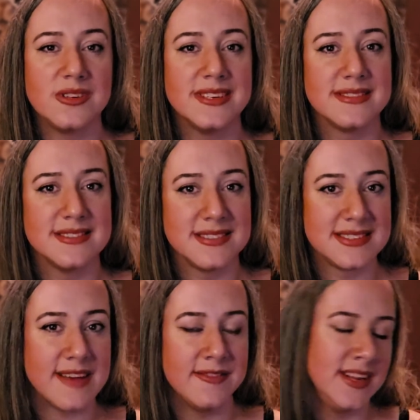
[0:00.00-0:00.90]
It is the
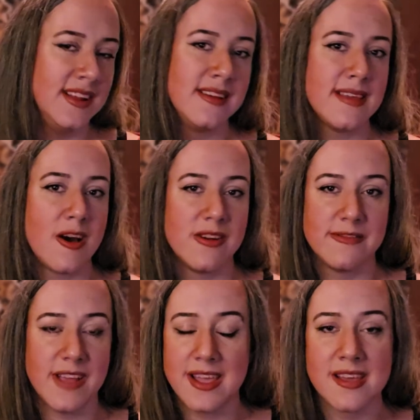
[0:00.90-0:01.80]
70th out
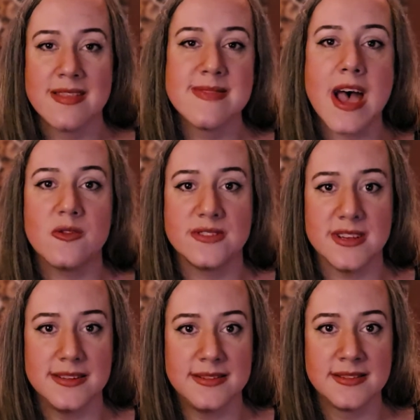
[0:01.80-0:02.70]
of like
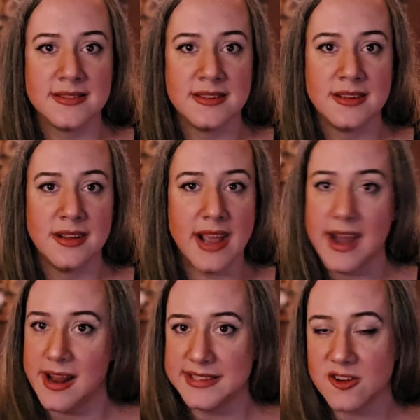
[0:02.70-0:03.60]
thousands.
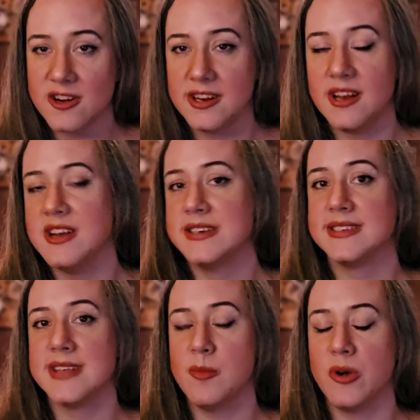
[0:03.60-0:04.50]
And I started it in
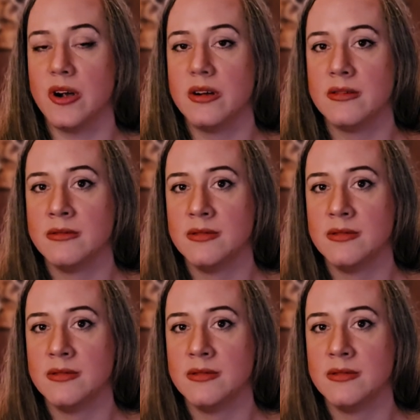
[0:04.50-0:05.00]
December,